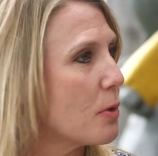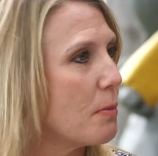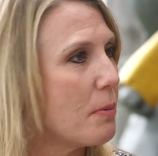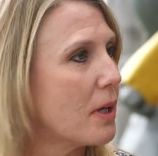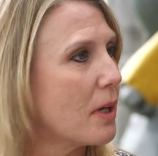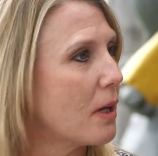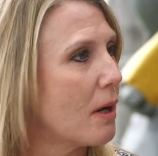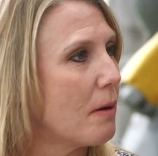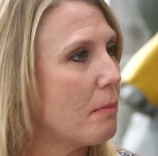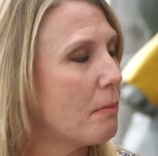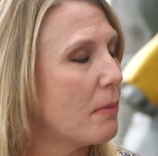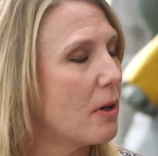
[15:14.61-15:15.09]
We
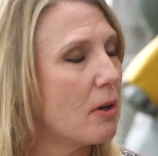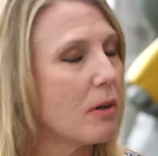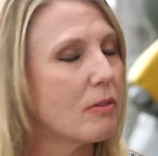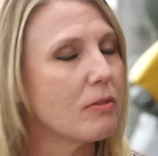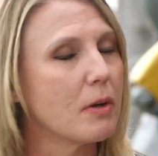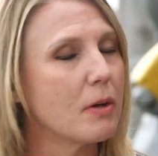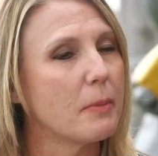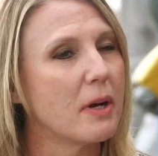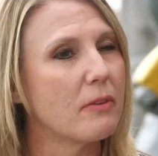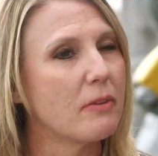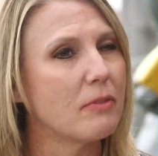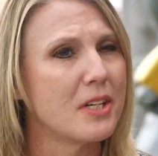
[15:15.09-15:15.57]
pick up milk
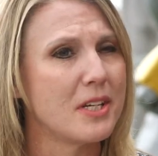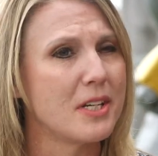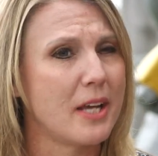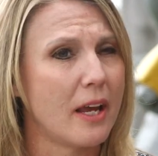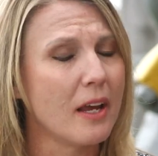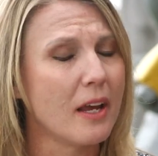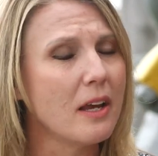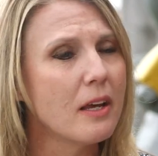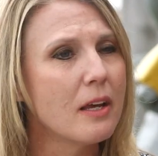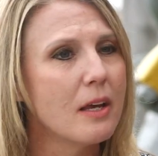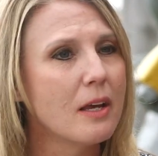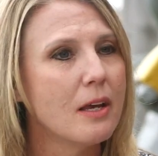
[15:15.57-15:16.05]
from every
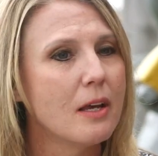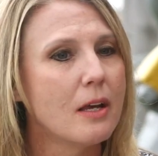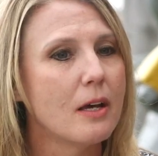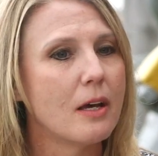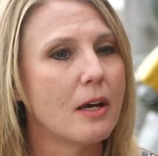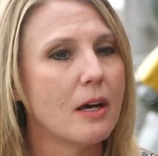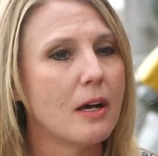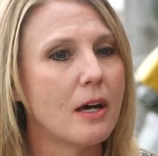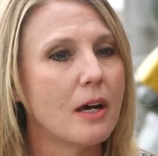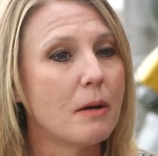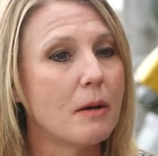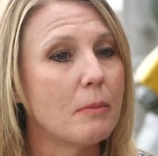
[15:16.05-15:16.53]
day
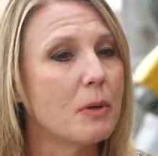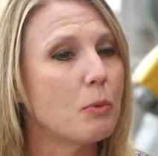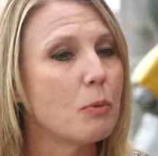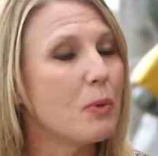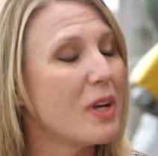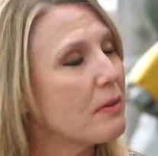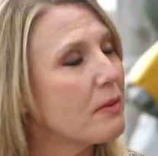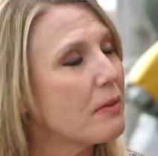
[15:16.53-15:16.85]
um, and we